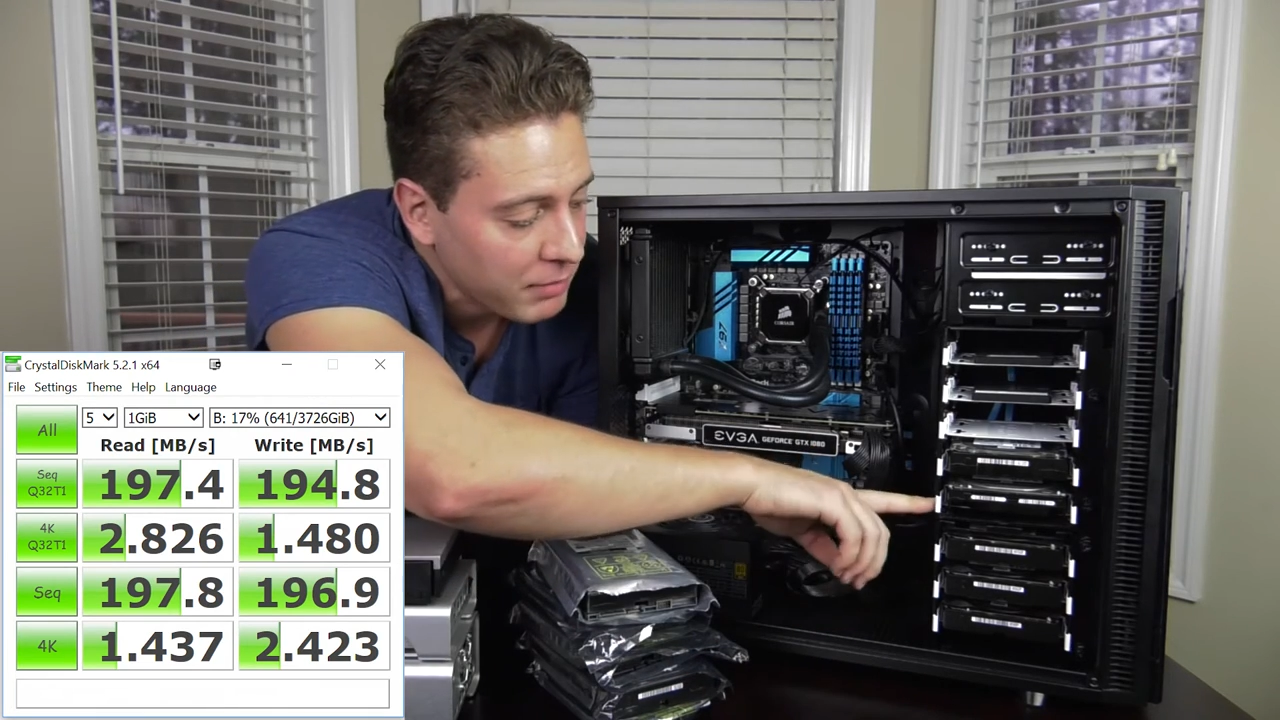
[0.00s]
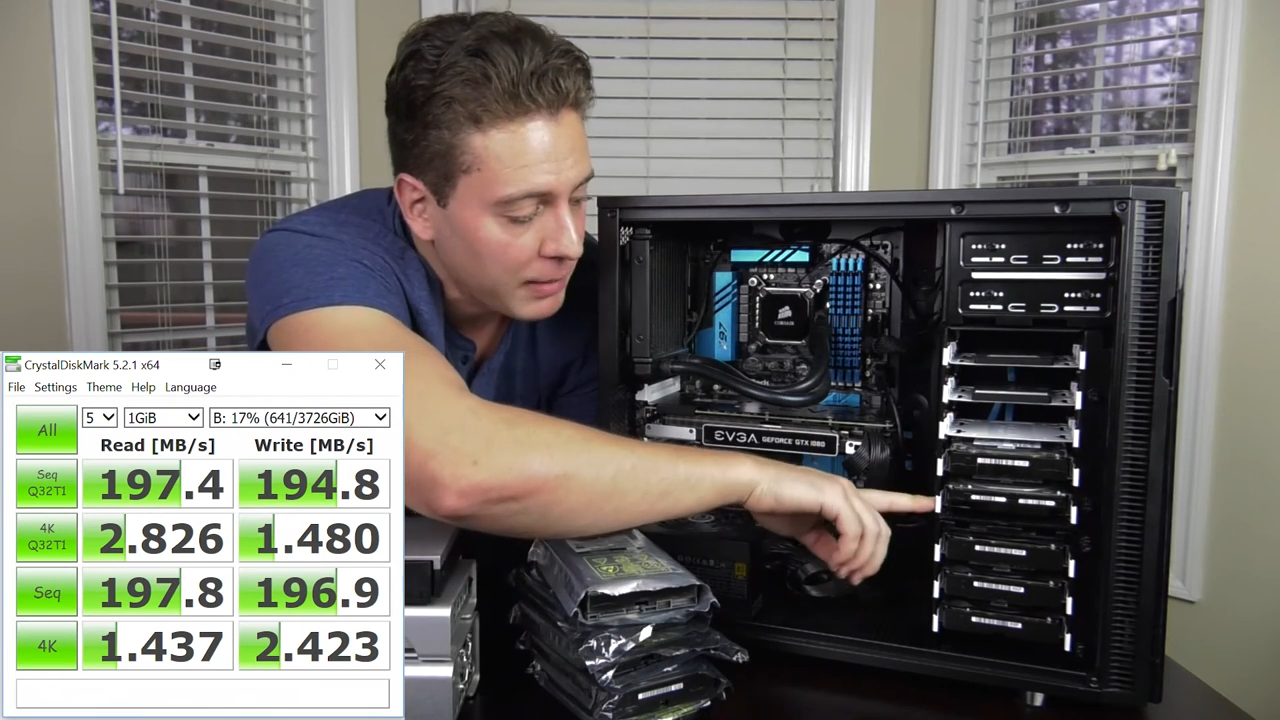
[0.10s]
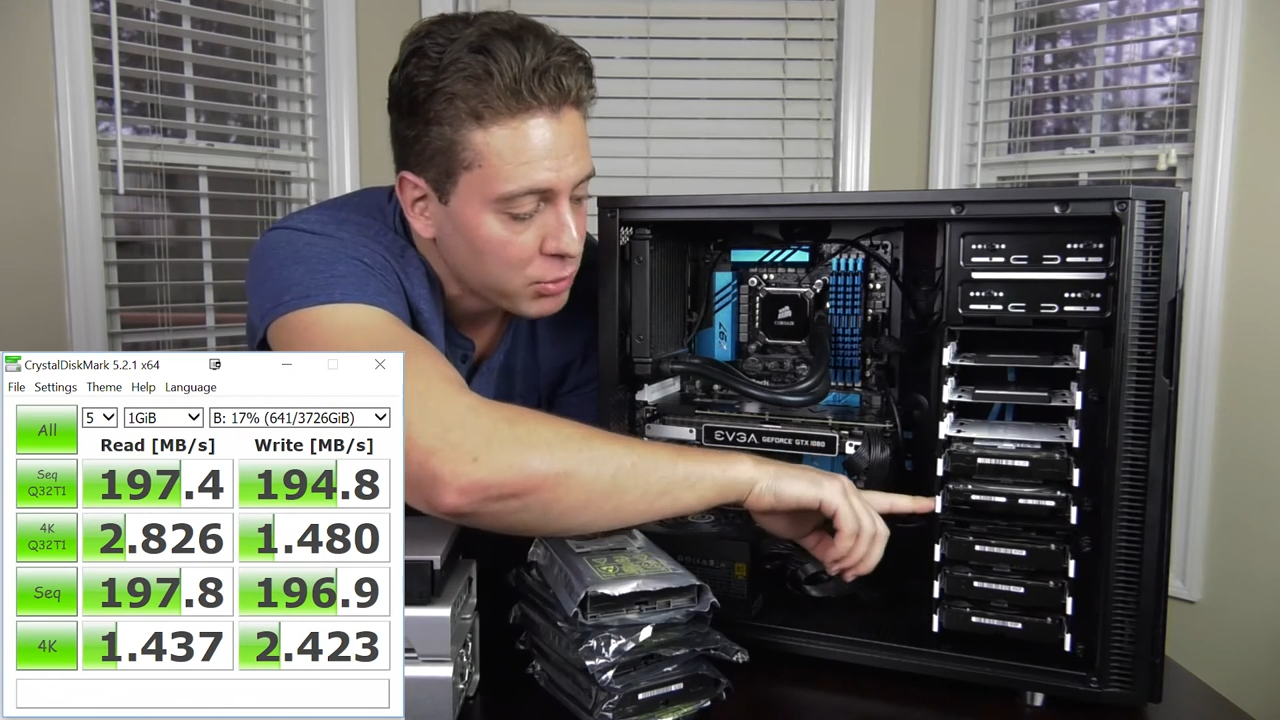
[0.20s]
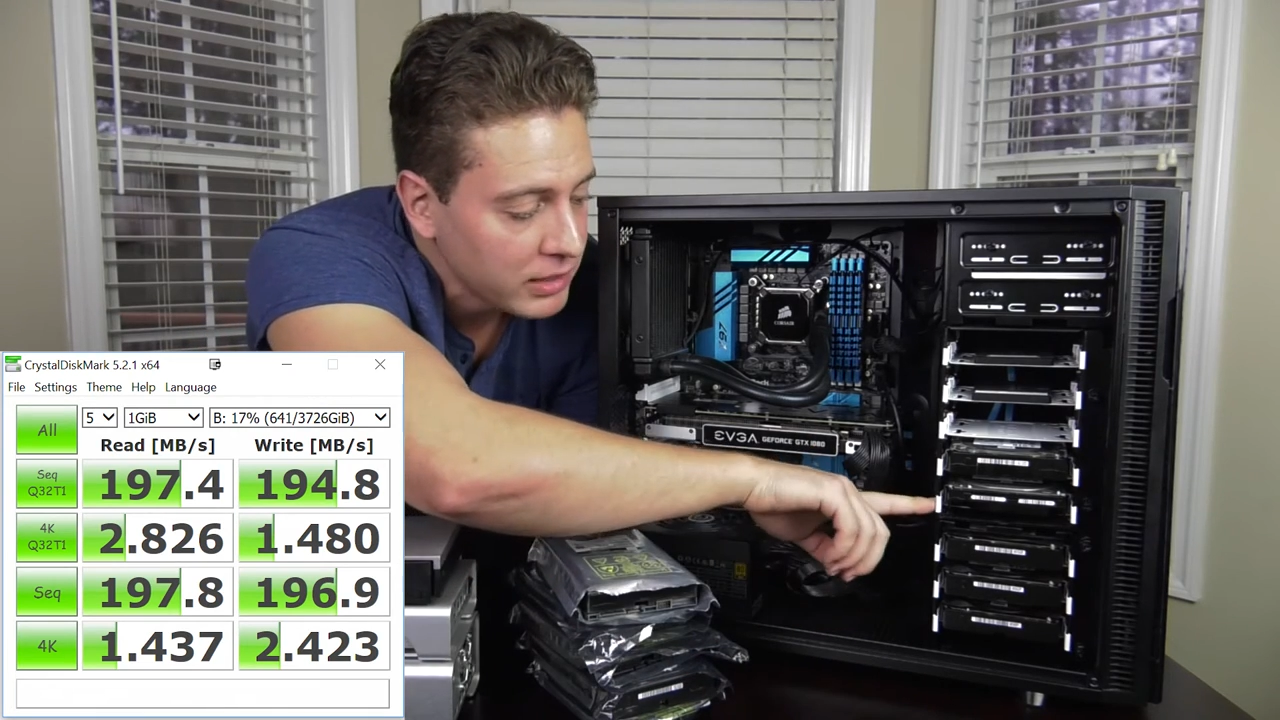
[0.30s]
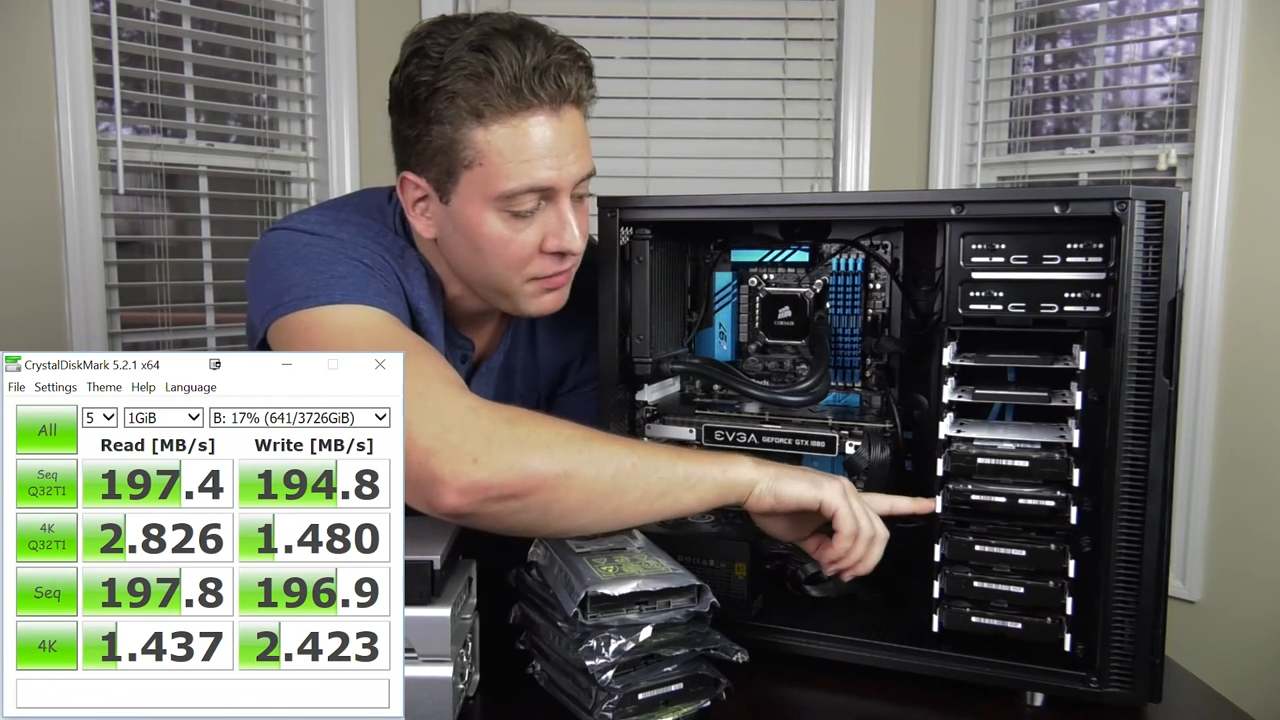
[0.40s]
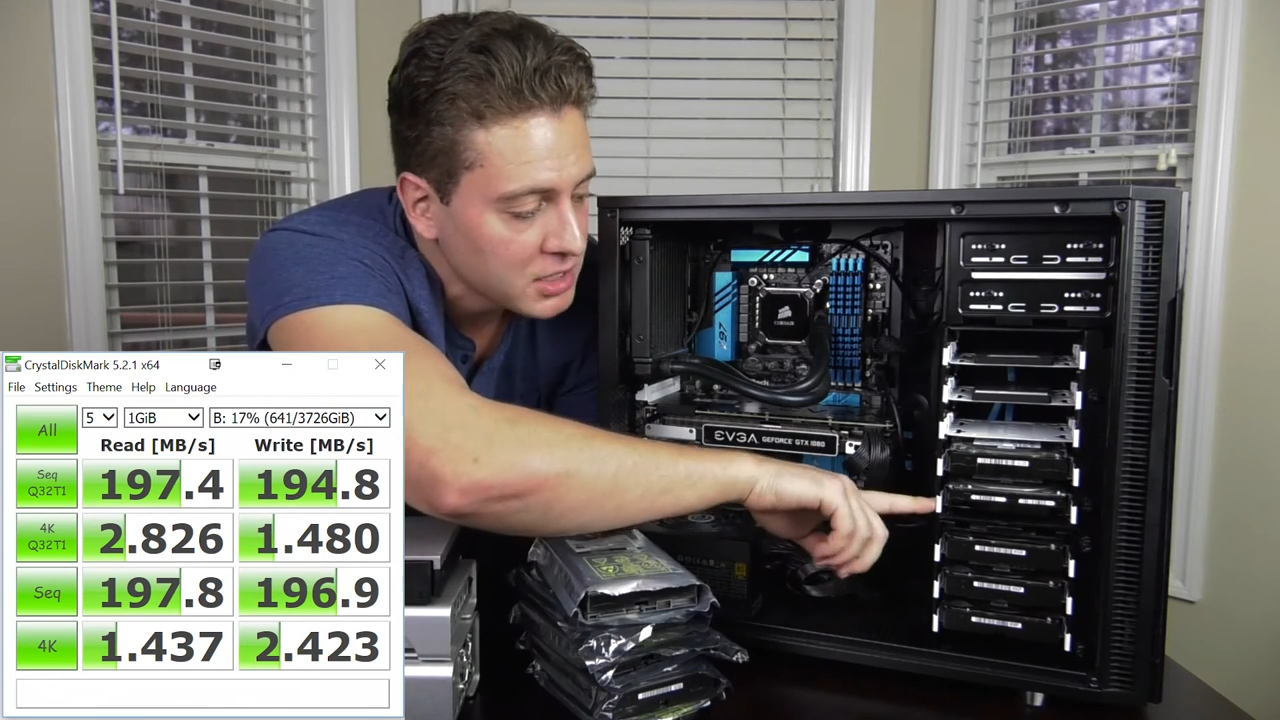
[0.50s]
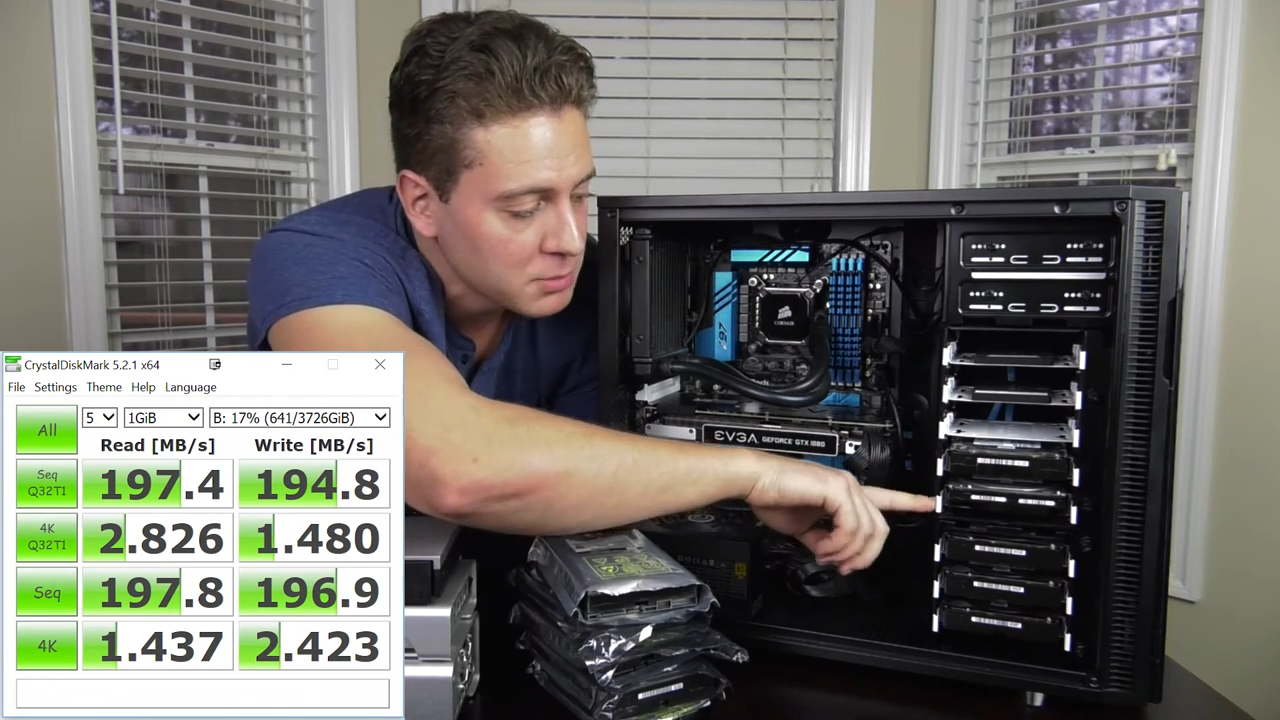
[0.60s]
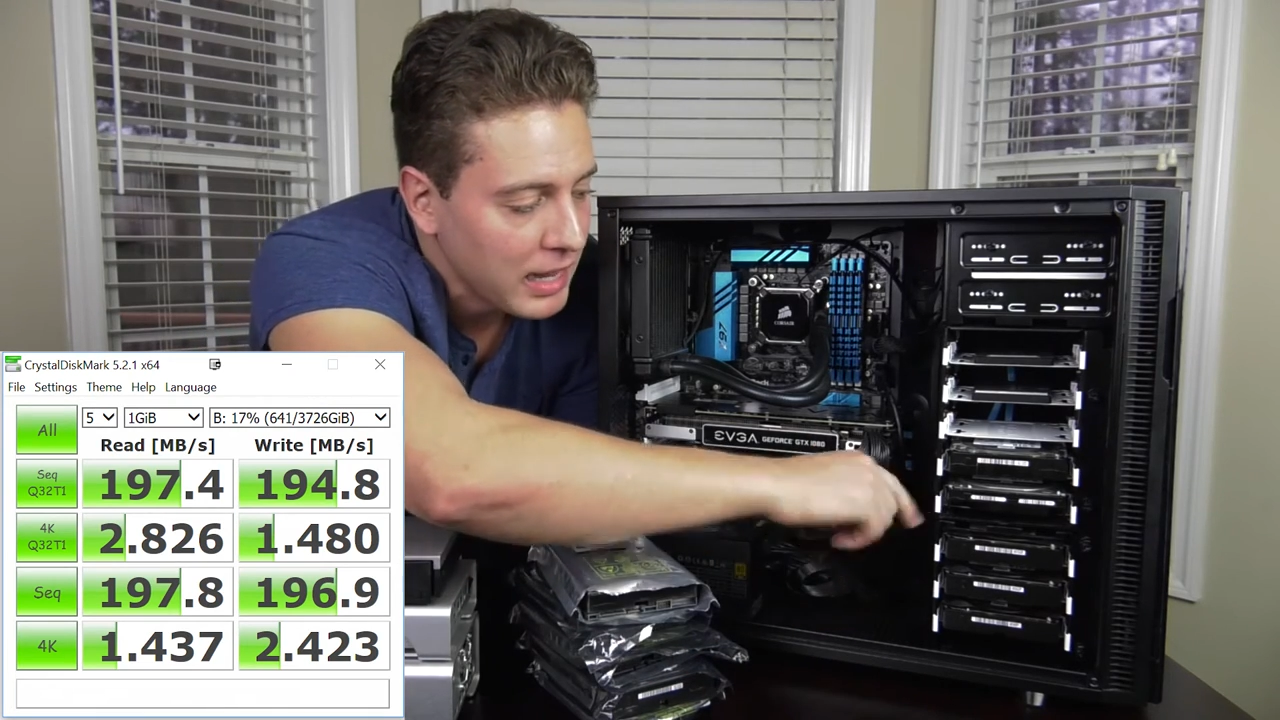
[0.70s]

my previous